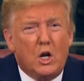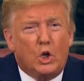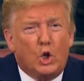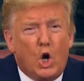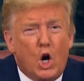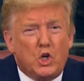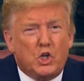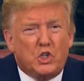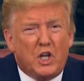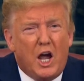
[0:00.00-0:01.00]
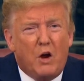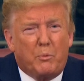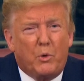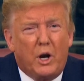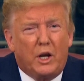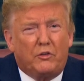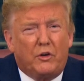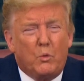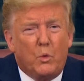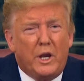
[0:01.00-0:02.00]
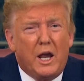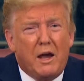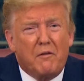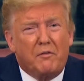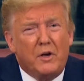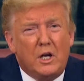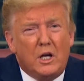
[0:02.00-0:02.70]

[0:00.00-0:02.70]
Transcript: largest outbreaks, and we have